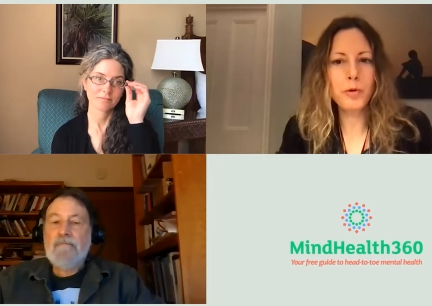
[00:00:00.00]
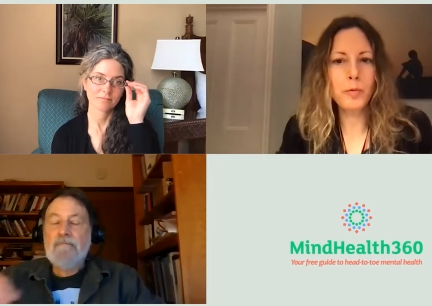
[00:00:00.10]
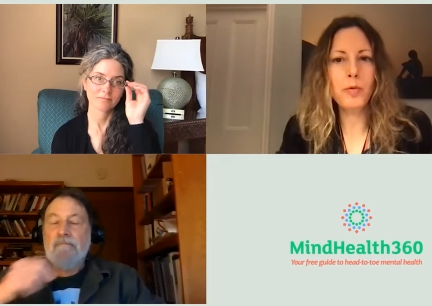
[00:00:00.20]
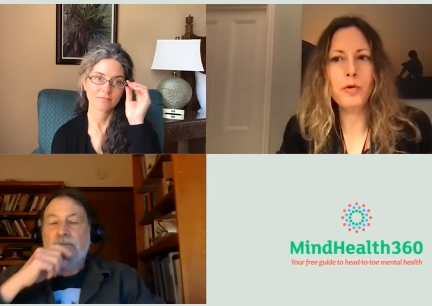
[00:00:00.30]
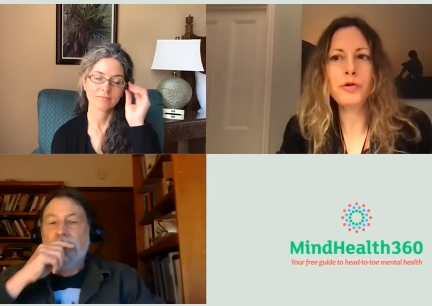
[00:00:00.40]
Speaker 1: your
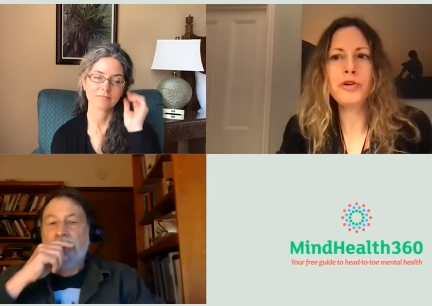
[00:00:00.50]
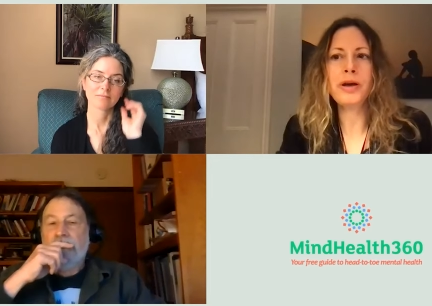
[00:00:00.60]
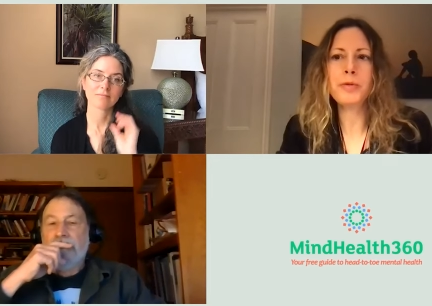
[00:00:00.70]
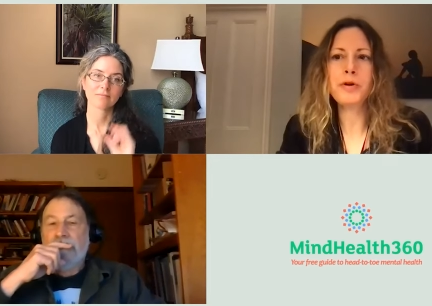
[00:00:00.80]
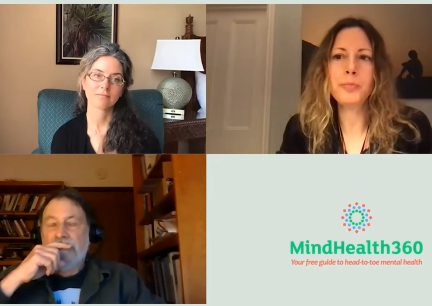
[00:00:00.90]
water
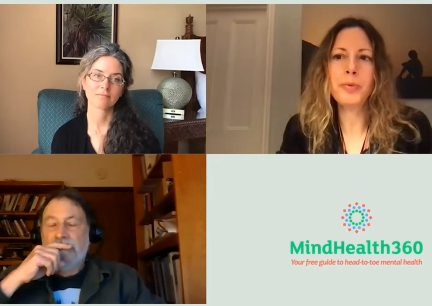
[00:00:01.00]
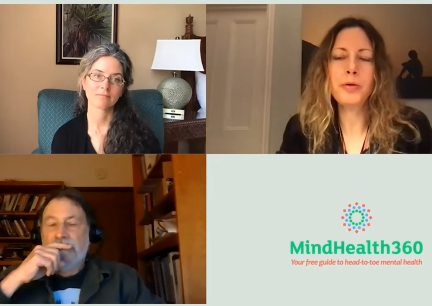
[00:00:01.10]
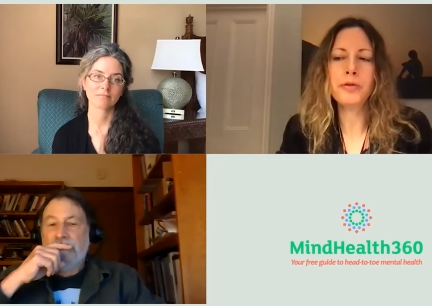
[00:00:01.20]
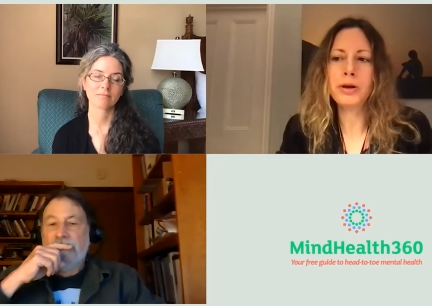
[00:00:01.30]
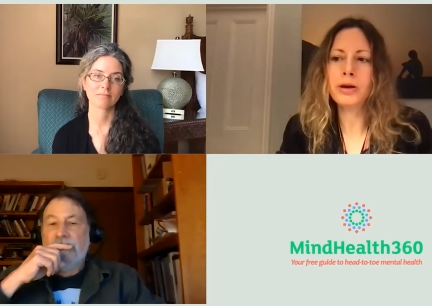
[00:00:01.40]
damaged
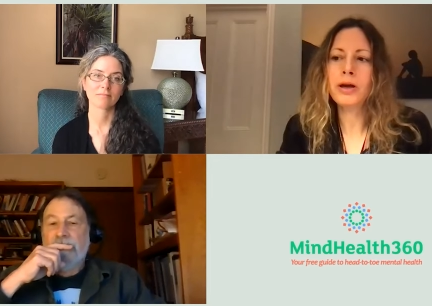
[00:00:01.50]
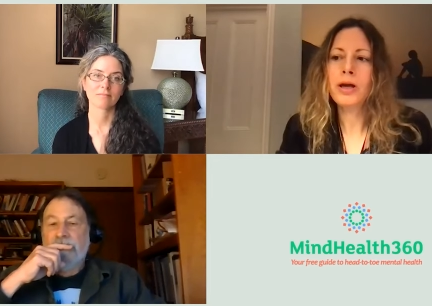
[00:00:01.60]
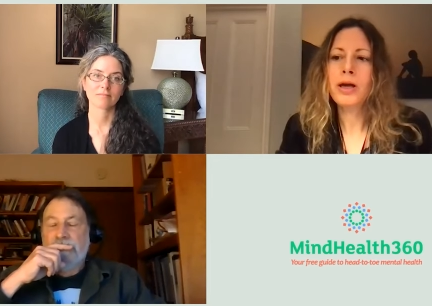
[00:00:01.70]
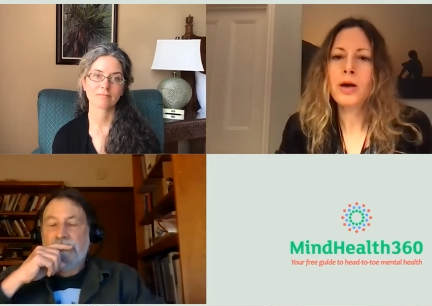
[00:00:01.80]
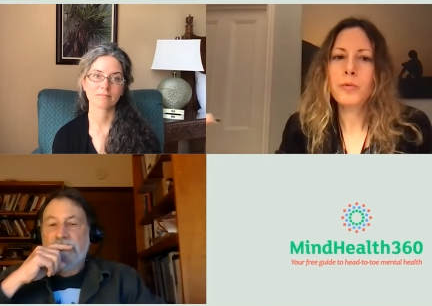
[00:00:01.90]
building,
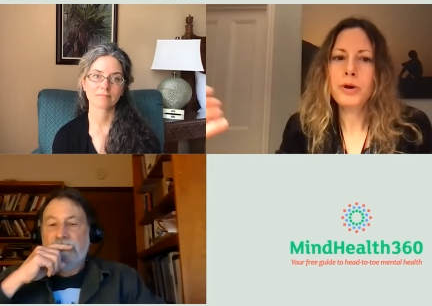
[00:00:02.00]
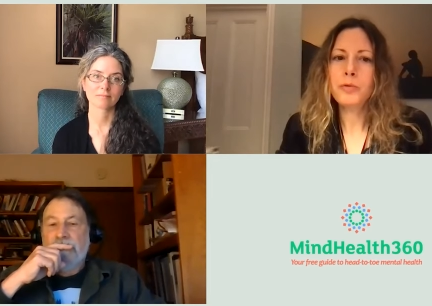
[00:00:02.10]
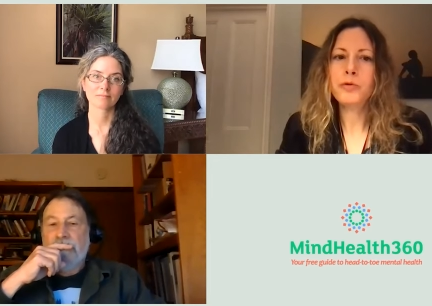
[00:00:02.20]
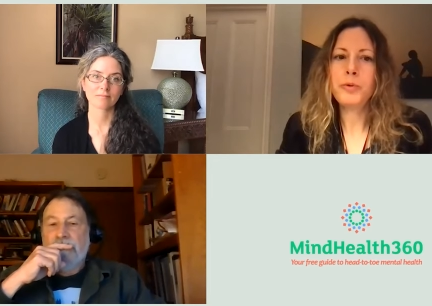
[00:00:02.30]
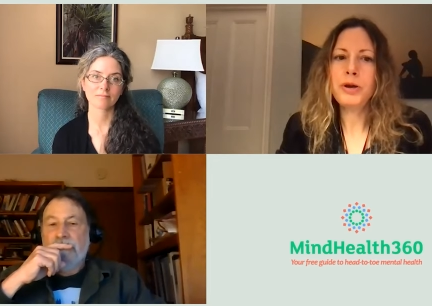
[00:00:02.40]
when I
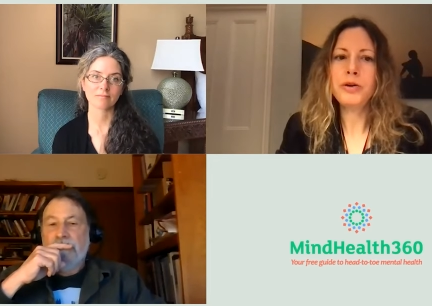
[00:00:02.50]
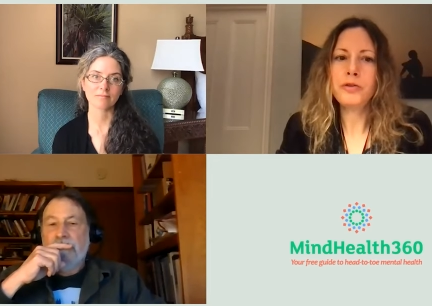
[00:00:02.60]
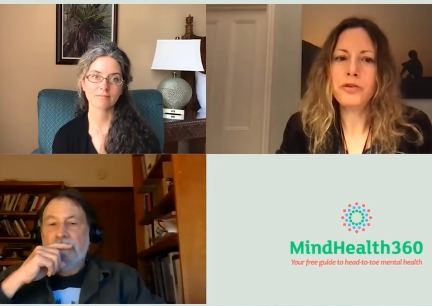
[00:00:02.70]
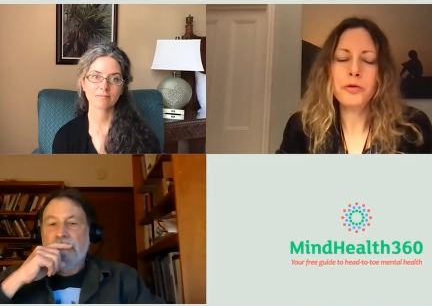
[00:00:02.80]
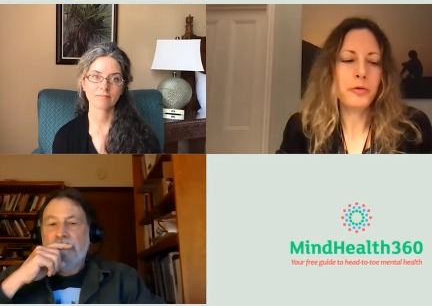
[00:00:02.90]
was reading
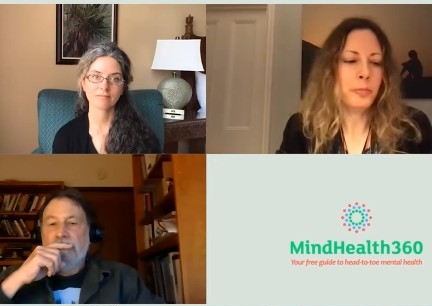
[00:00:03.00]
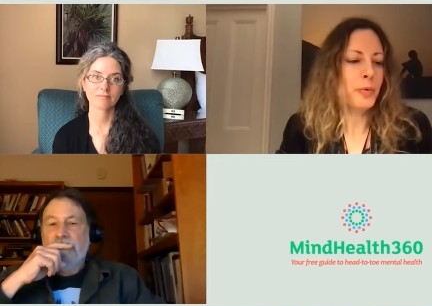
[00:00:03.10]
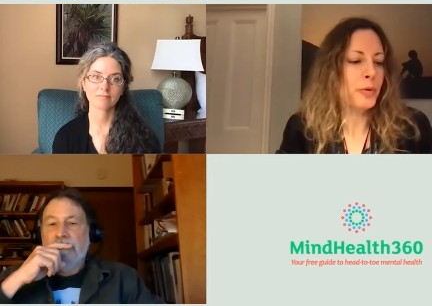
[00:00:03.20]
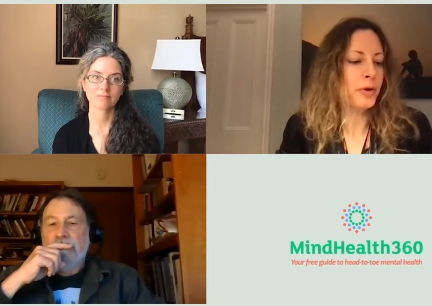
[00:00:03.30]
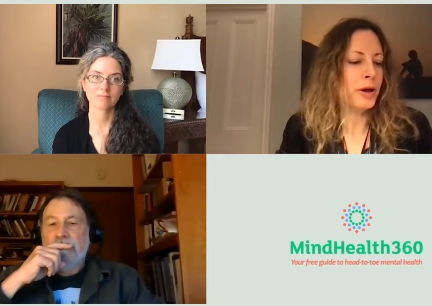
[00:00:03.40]
Jill's
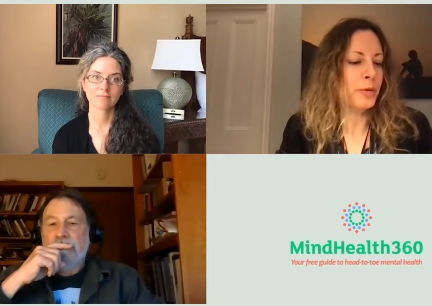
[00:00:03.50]
book,